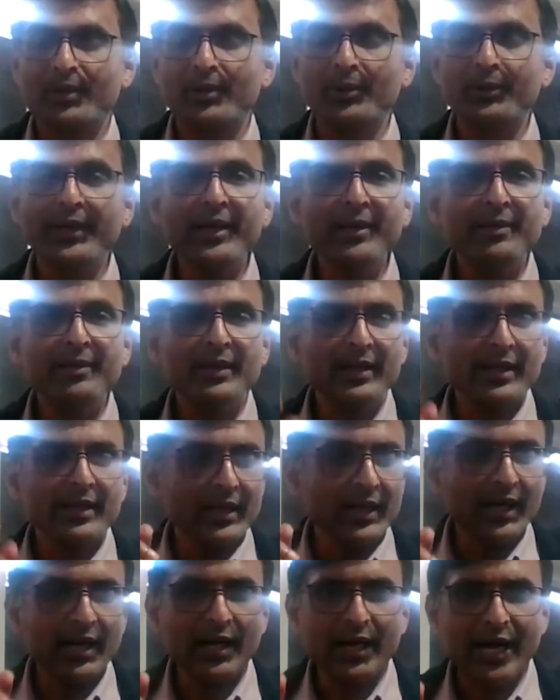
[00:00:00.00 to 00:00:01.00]
Okay.
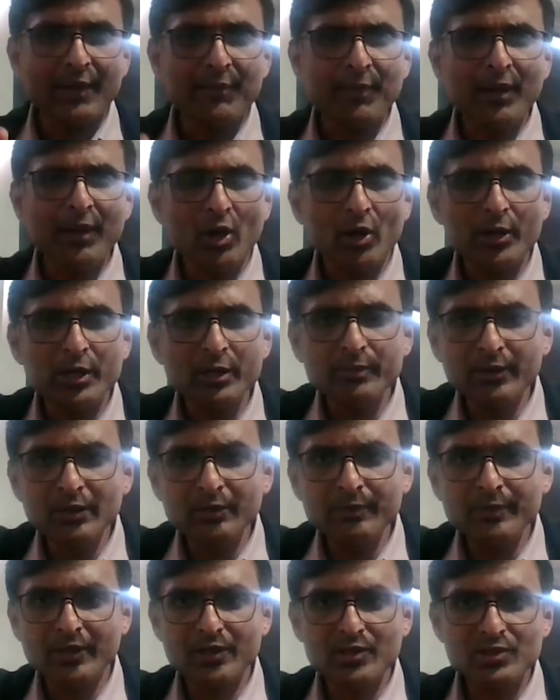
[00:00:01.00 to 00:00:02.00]
Am I
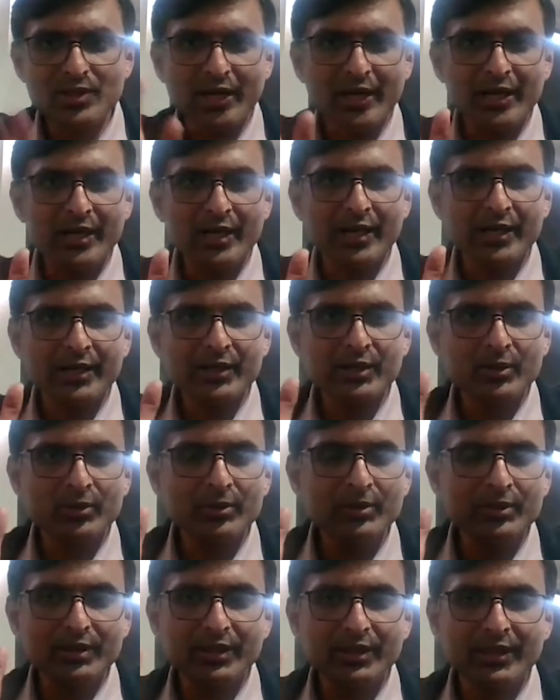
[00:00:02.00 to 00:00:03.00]
audible? Because I
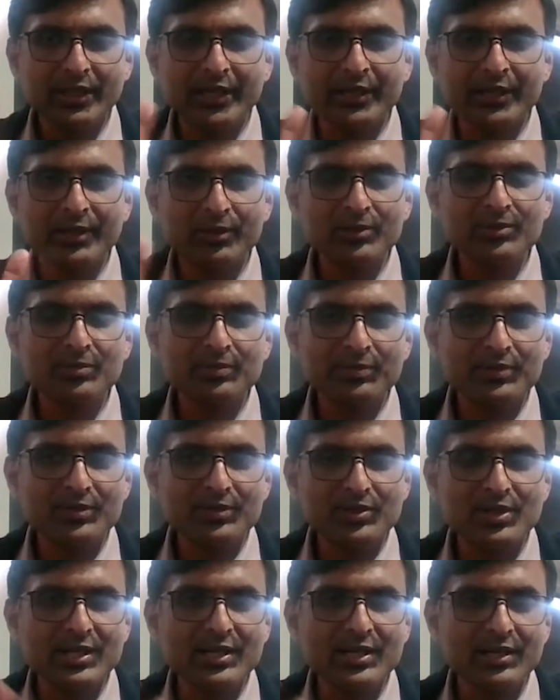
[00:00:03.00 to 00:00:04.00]
don't
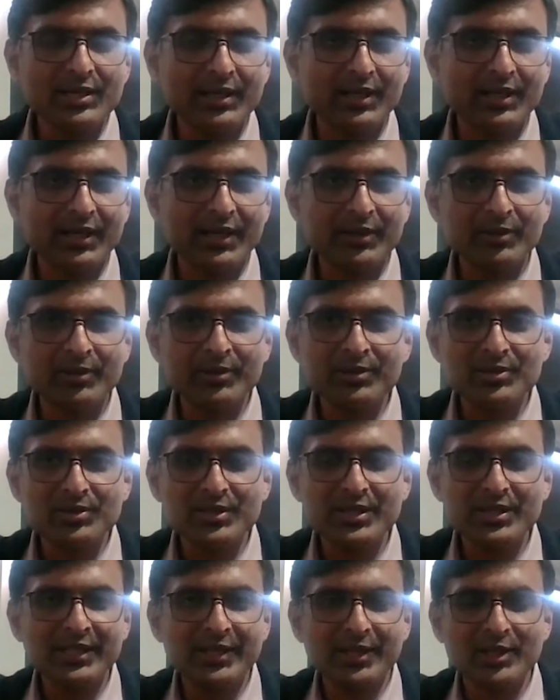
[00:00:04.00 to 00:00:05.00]
see
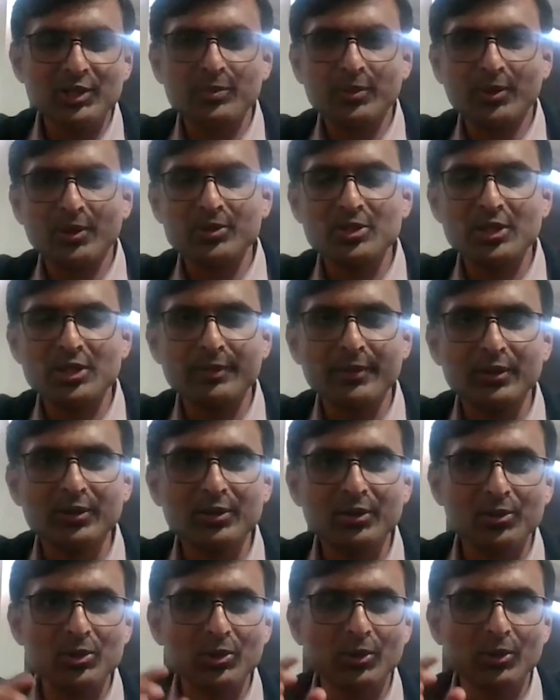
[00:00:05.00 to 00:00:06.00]
any response coming
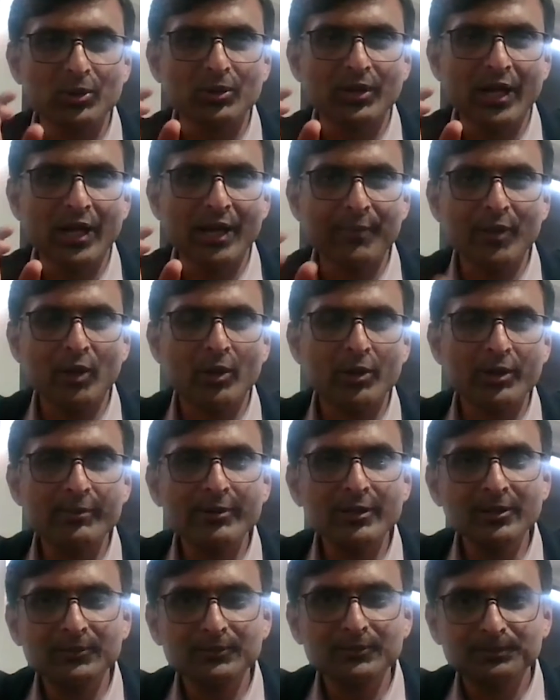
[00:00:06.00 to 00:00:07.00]
through. So am I
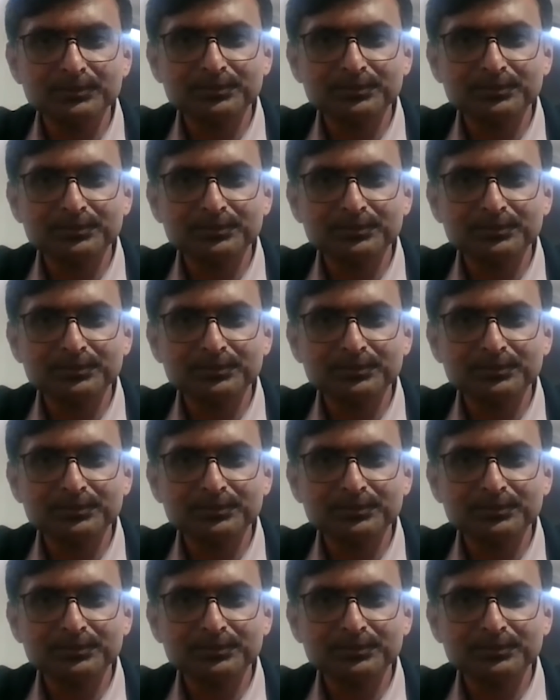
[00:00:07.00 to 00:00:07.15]
audible?